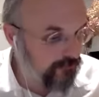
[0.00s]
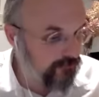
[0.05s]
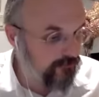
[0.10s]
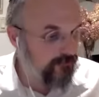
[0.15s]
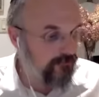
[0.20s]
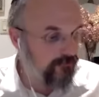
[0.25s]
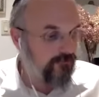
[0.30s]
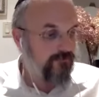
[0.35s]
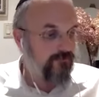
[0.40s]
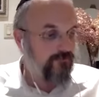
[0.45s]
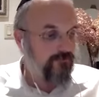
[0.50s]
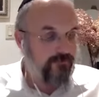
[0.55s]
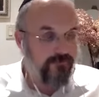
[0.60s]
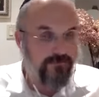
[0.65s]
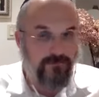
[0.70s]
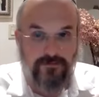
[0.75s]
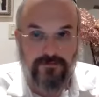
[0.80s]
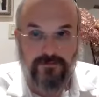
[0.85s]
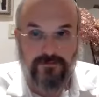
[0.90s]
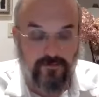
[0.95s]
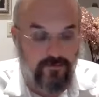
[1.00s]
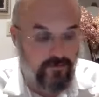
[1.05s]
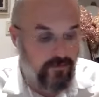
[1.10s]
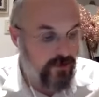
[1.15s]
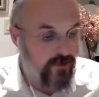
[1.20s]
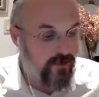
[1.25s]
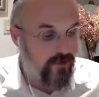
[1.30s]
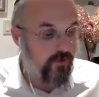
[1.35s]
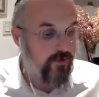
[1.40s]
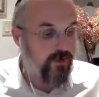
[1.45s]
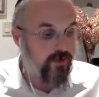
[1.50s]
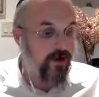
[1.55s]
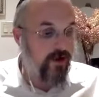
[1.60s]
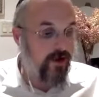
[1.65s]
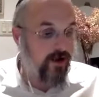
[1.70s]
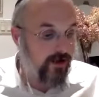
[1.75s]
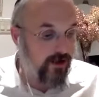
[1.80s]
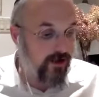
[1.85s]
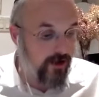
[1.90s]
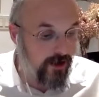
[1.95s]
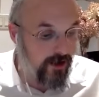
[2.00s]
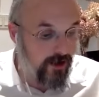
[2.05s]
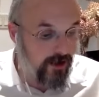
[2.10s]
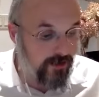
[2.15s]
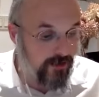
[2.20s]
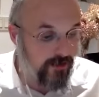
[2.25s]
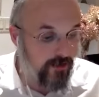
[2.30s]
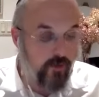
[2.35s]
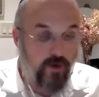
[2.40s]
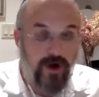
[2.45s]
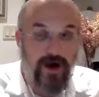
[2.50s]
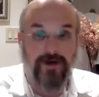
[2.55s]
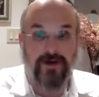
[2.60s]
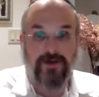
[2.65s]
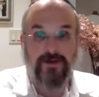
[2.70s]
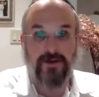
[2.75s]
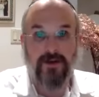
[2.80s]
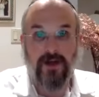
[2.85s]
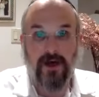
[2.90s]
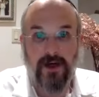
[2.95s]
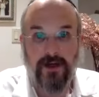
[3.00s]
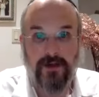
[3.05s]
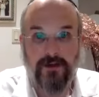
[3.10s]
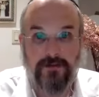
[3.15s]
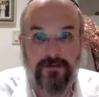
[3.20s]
Where are we? We are on the widest line